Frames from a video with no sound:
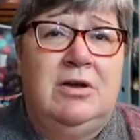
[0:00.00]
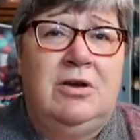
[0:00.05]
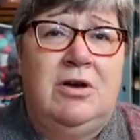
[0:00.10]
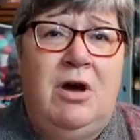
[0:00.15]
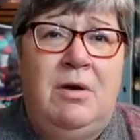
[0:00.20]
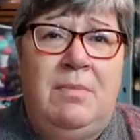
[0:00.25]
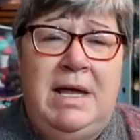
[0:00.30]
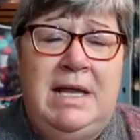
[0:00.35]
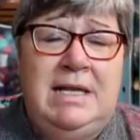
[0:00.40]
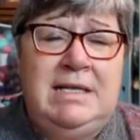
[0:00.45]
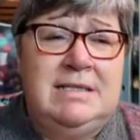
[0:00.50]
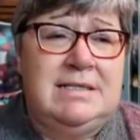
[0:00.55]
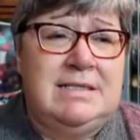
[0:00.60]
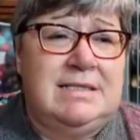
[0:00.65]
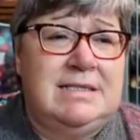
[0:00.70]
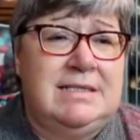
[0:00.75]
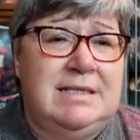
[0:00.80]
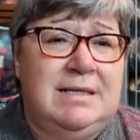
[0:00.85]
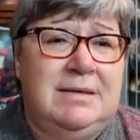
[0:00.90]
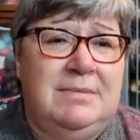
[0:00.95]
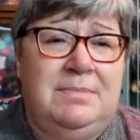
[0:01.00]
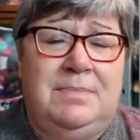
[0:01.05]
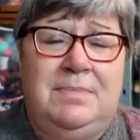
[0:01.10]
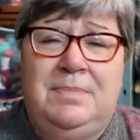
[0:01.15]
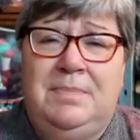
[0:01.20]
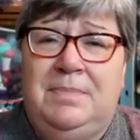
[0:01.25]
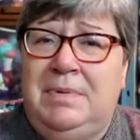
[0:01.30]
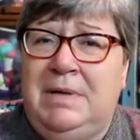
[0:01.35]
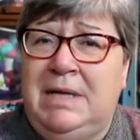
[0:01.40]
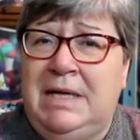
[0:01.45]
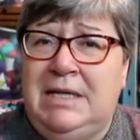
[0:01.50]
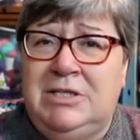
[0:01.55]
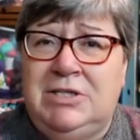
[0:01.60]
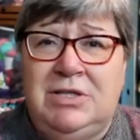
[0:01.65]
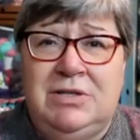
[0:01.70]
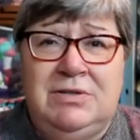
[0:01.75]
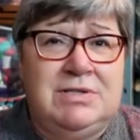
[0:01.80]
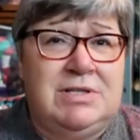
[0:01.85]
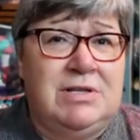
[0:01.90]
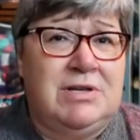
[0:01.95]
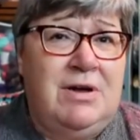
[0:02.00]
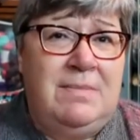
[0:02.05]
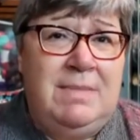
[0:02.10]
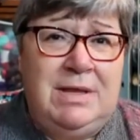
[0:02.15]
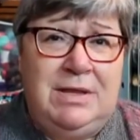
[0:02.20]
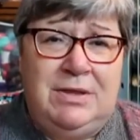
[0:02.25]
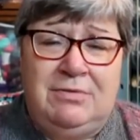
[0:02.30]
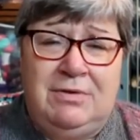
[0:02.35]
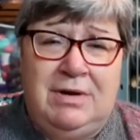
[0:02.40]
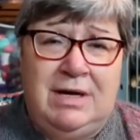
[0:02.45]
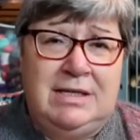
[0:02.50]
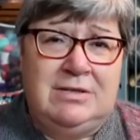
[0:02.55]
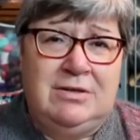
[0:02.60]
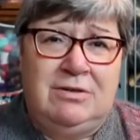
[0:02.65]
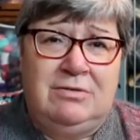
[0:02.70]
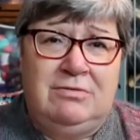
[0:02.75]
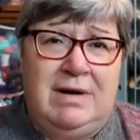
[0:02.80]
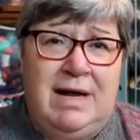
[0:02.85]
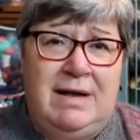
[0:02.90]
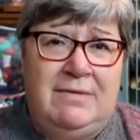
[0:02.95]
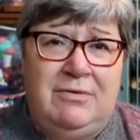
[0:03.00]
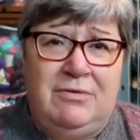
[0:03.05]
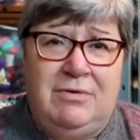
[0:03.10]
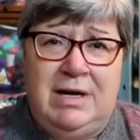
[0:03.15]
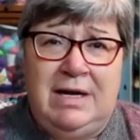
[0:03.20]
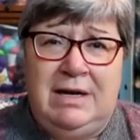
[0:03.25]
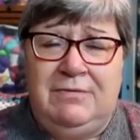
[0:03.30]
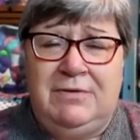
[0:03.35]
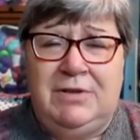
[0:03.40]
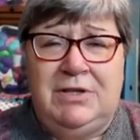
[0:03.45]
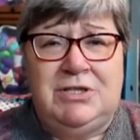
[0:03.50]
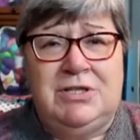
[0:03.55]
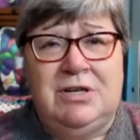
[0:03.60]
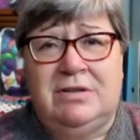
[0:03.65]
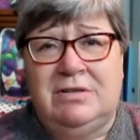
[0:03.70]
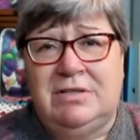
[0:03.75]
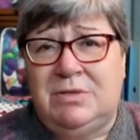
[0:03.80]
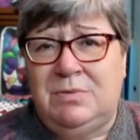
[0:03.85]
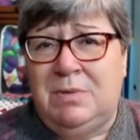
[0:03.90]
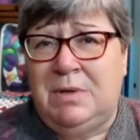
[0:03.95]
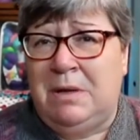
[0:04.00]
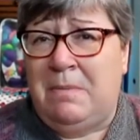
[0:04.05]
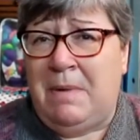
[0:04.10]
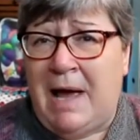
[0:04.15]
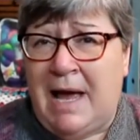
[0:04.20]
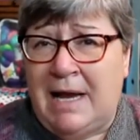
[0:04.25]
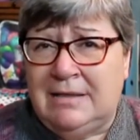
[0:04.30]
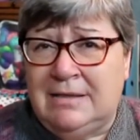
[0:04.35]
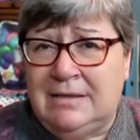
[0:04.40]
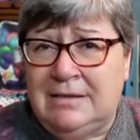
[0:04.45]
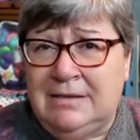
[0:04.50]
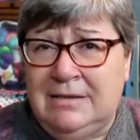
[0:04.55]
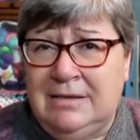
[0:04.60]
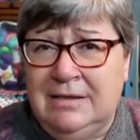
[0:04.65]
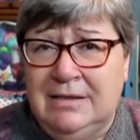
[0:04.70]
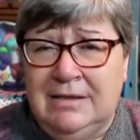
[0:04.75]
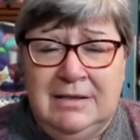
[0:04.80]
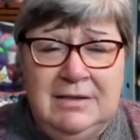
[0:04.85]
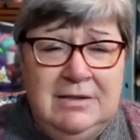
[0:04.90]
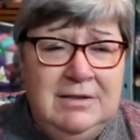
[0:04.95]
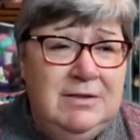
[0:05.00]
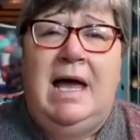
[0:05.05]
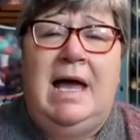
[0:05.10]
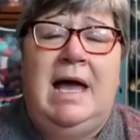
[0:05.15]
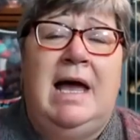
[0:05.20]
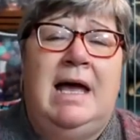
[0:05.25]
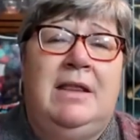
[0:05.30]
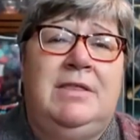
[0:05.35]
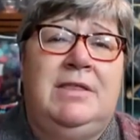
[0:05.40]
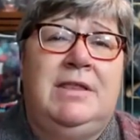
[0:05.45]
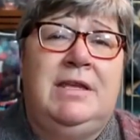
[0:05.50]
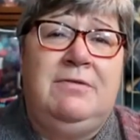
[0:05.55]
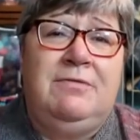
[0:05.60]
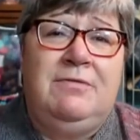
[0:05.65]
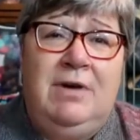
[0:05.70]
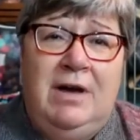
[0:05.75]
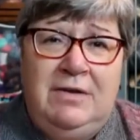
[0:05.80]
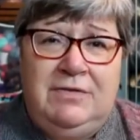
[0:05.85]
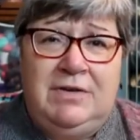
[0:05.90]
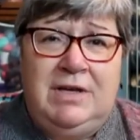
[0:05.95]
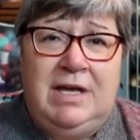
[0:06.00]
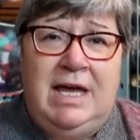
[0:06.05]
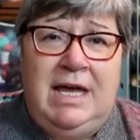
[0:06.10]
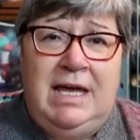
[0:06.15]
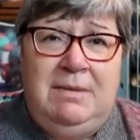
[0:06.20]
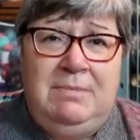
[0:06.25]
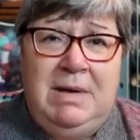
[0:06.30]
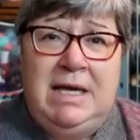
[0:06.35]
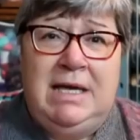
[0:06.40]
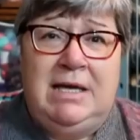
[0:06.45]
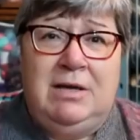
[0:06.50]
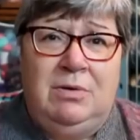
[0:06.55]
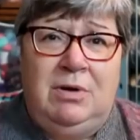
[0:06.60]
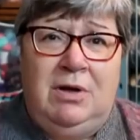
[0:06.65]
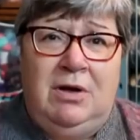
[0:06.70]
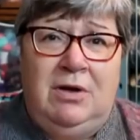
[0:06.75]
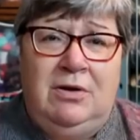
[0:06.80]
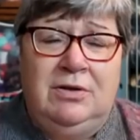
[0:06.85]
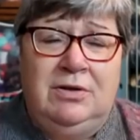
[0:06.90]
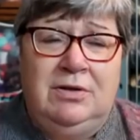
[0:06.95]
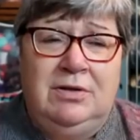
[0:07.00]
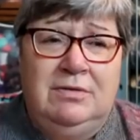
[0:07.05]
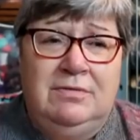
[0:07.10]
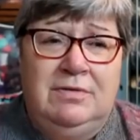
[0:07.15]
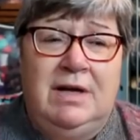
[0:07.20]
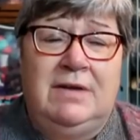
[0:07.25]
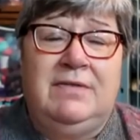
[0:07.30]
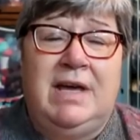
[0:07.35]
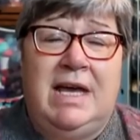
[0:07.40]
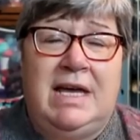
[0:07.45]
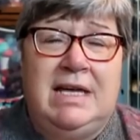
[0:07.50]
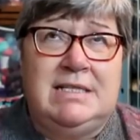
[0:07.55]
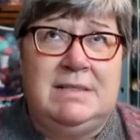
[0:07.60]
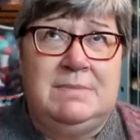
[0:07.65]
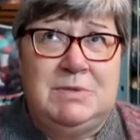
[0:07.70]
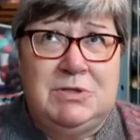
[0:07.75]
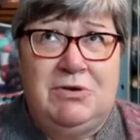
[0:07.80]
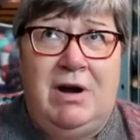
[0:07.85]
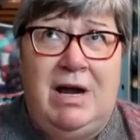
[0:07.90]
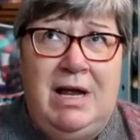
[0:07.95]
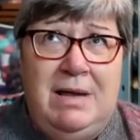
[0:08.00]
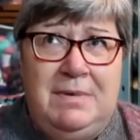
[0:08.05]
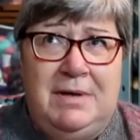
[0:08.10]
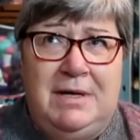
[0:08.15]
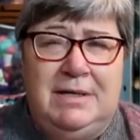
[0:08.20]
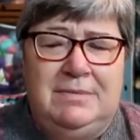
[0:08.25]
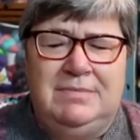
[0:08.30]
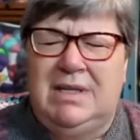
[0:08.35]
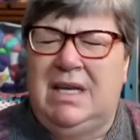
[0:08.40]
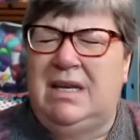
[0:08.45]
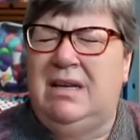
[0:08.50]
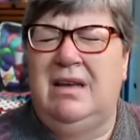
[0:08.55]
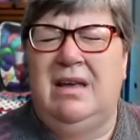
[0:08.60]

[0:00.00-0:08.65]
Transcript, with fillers: Comments, please use the comment thread on Ravelry for the chance to win a pattern and the 5k make along 5k subscriber